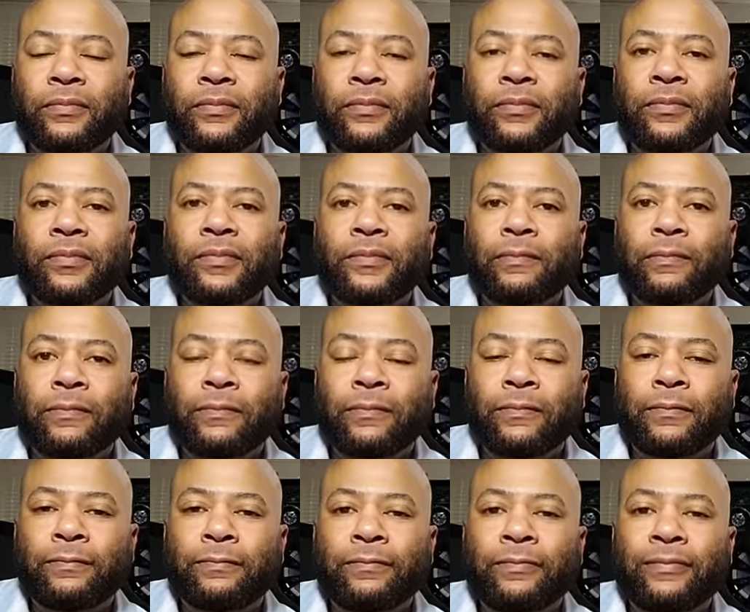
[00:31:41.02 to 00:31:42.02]

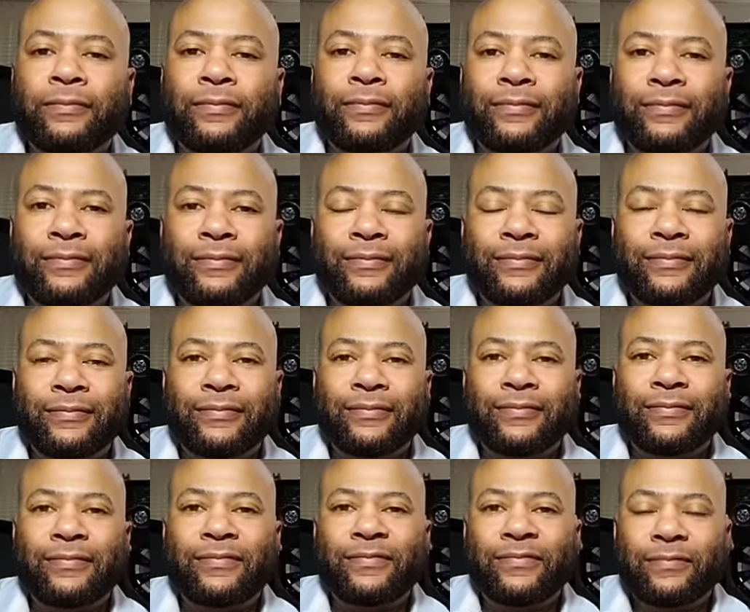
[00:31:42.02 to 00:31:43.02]
persistence,
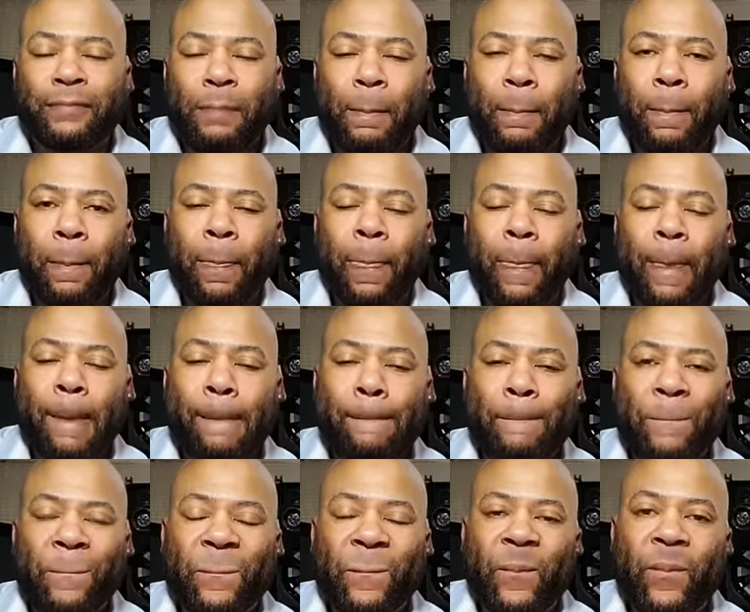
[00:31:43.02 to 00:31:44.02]
focus,
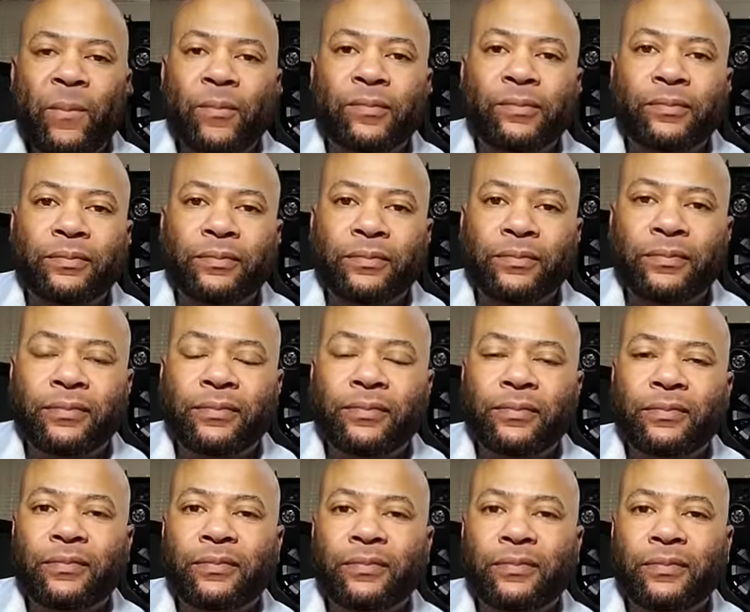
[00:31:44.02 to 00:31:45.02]

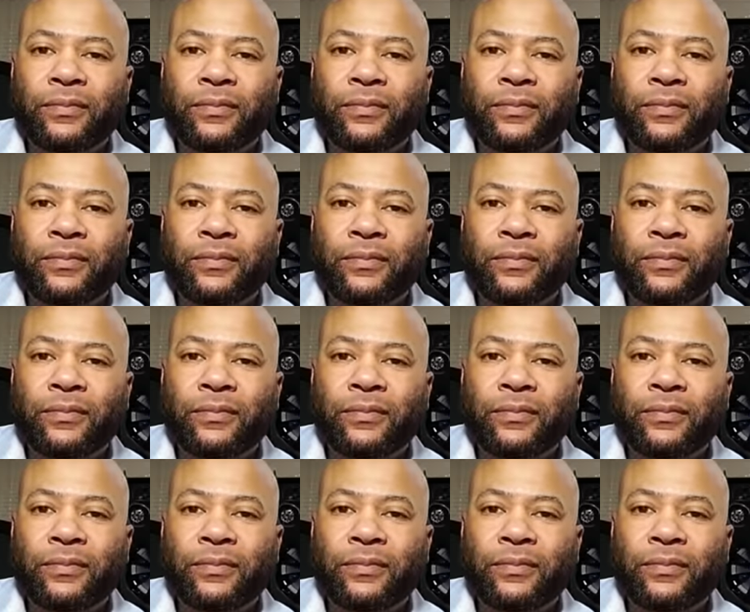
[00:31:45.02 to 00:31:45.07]
consistent,